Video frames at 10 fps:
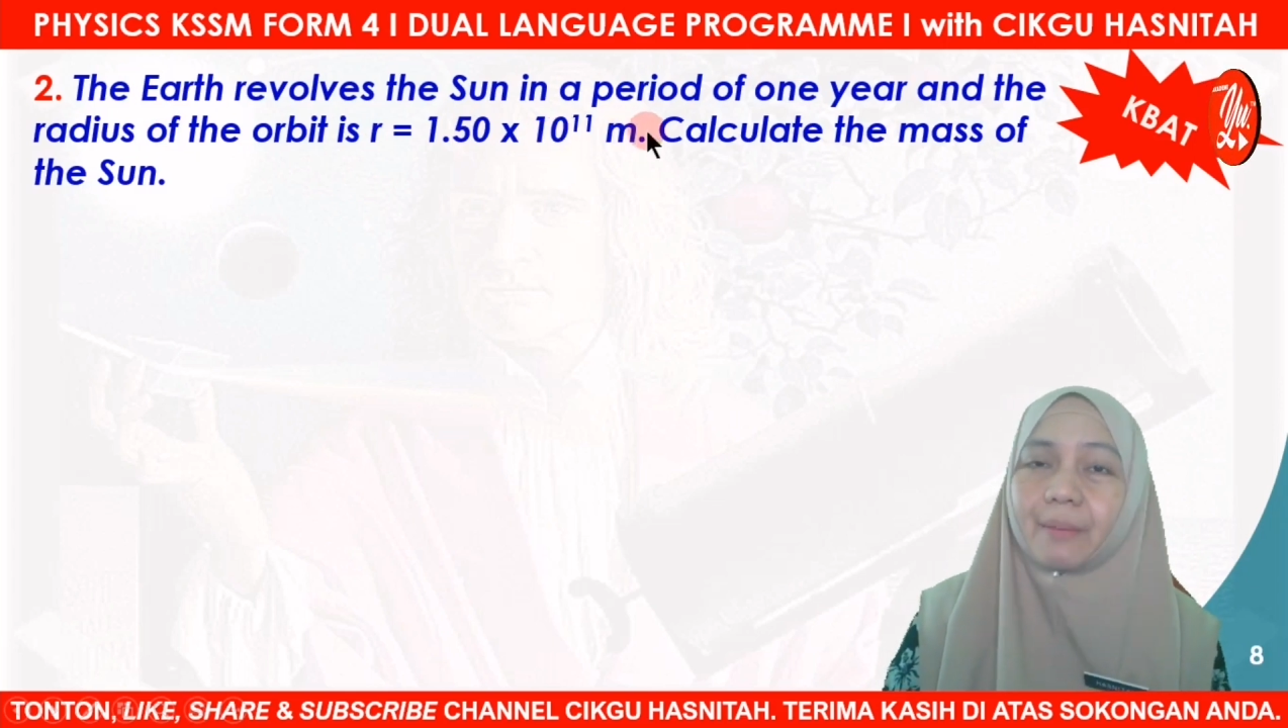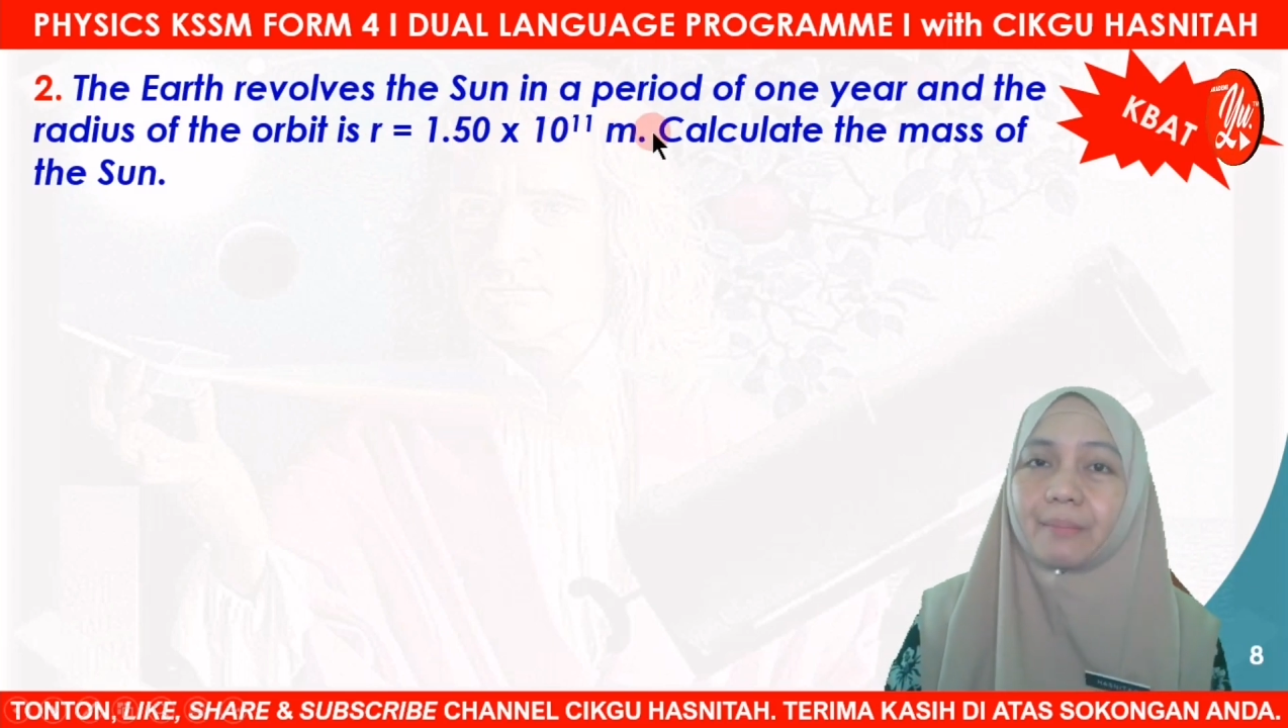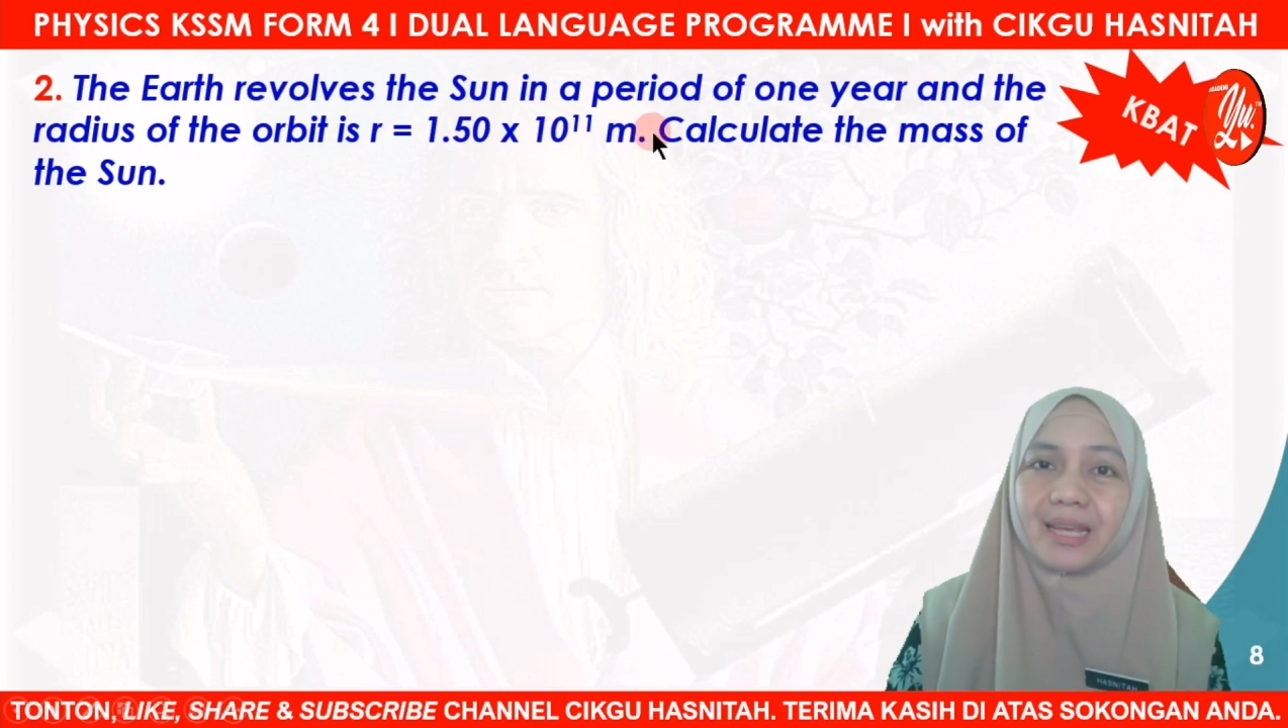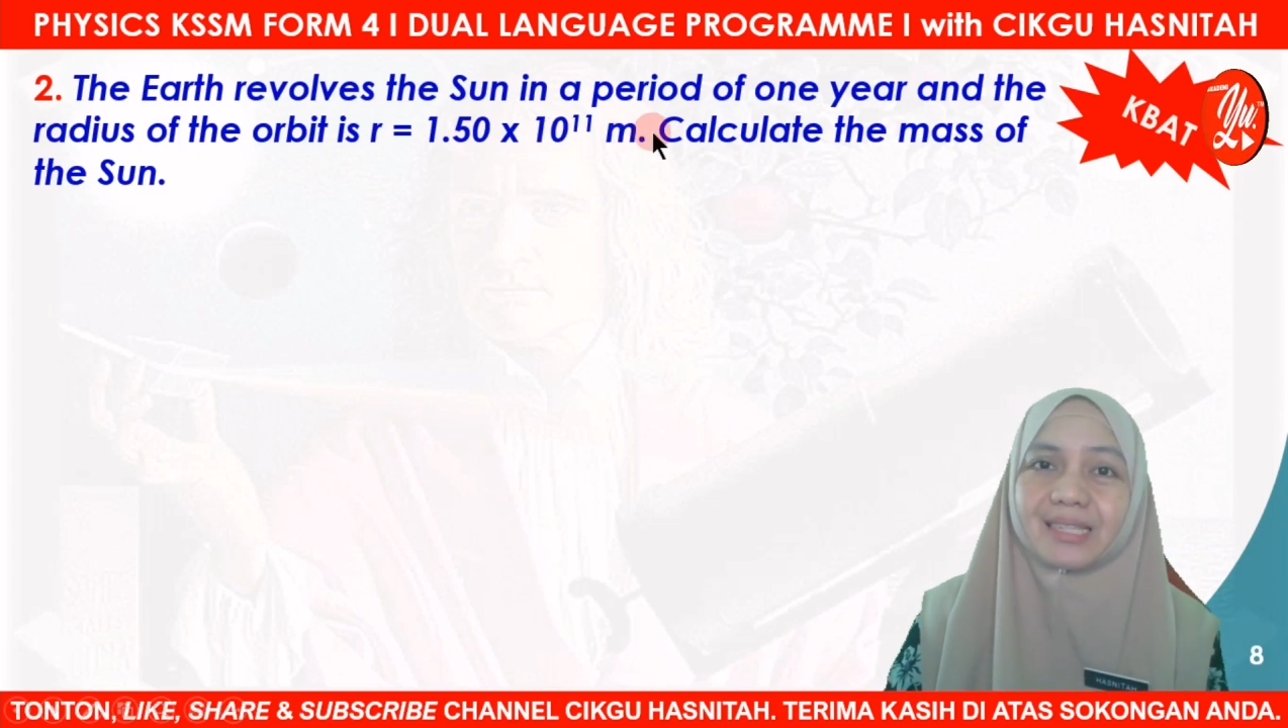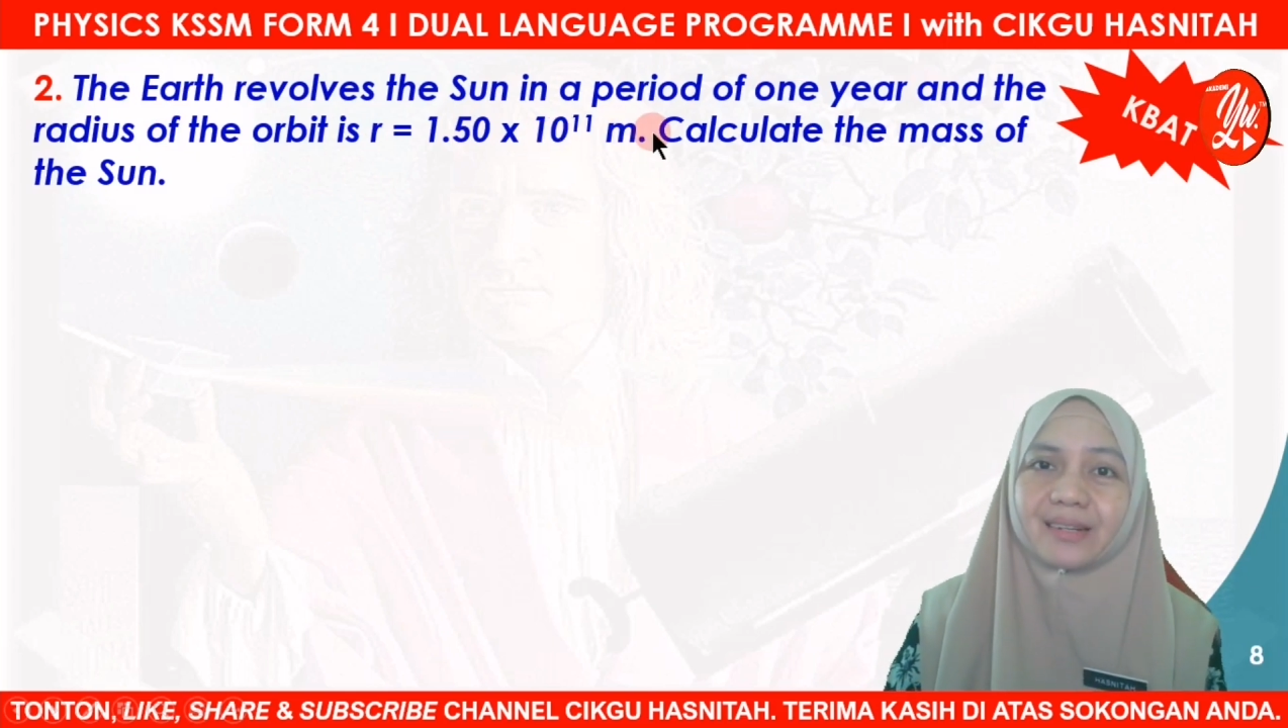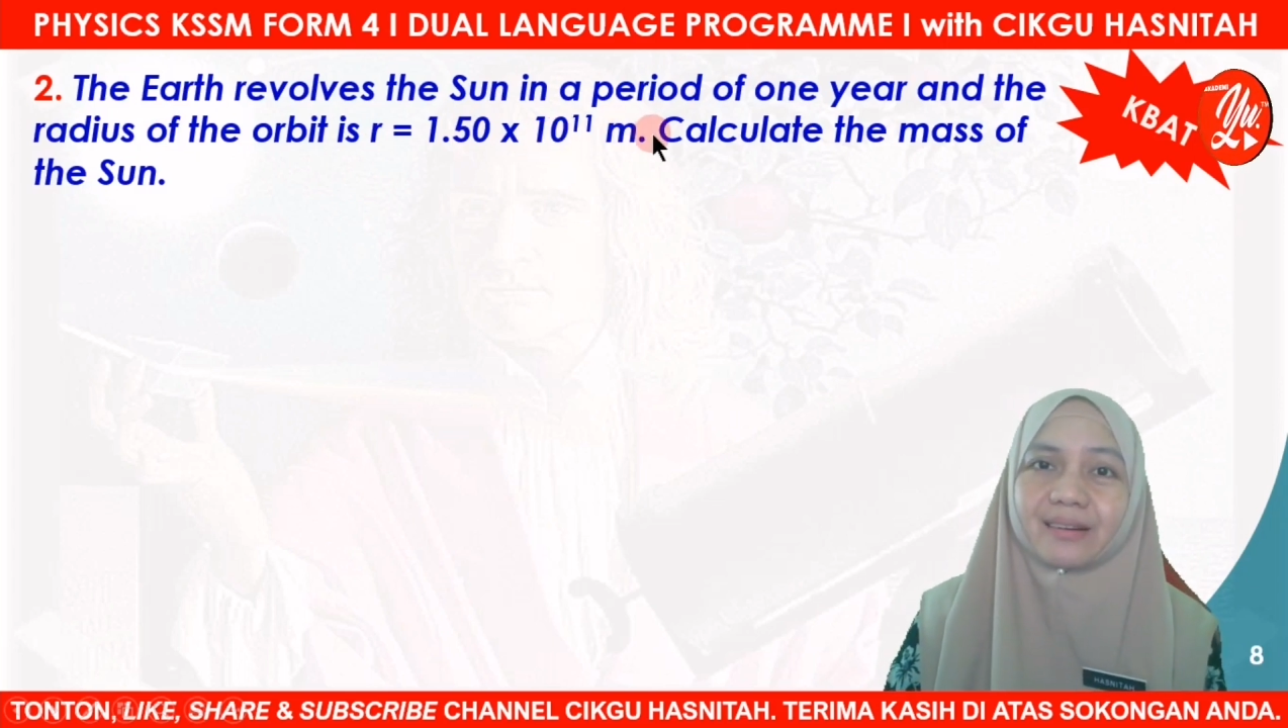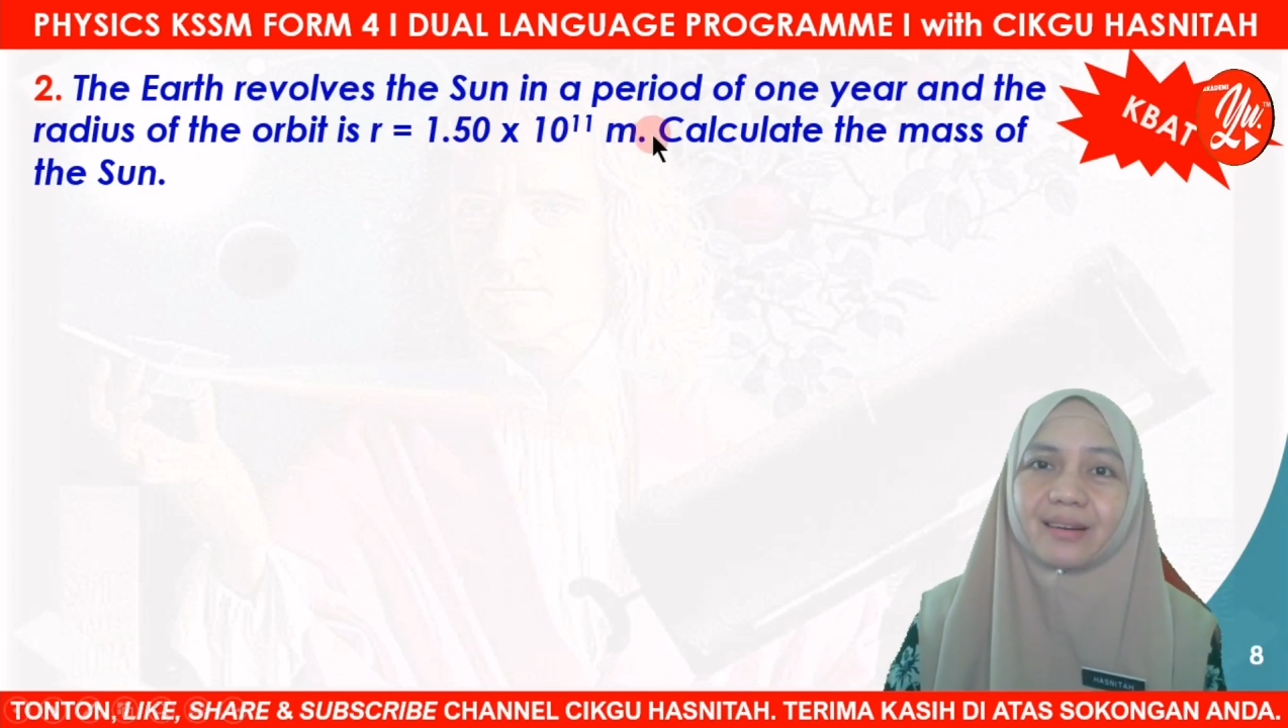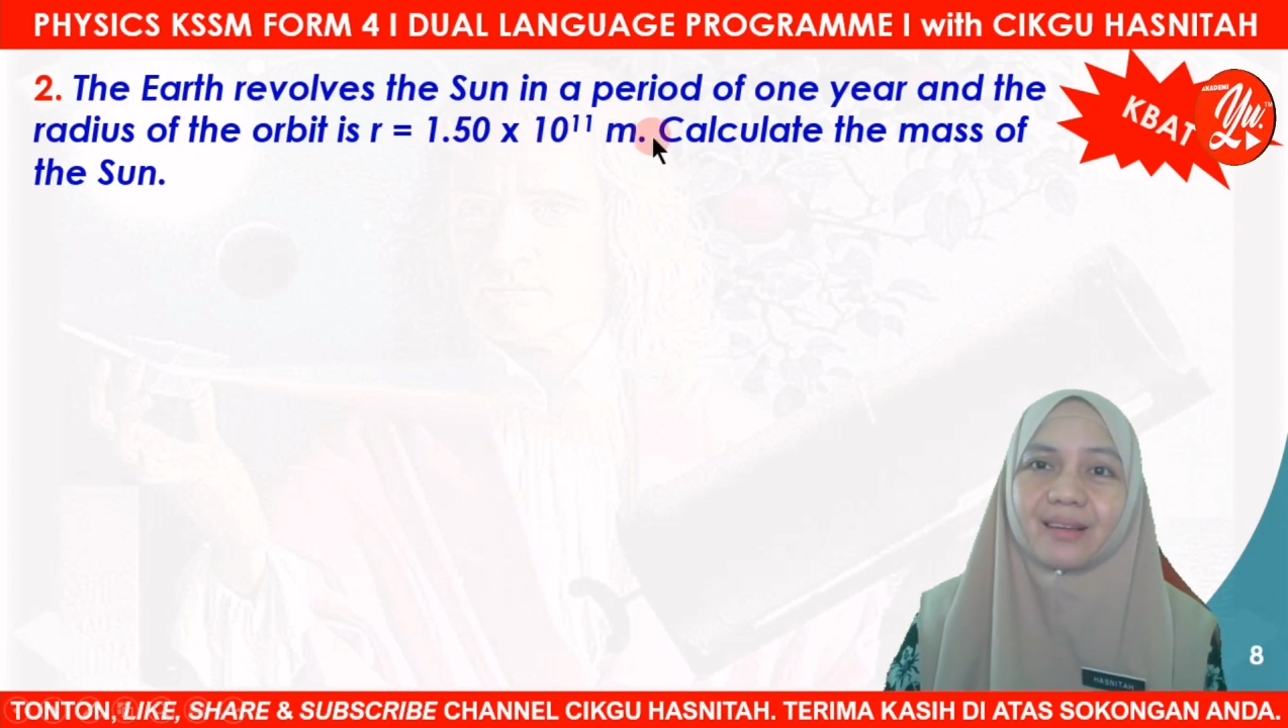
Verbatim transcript: meter.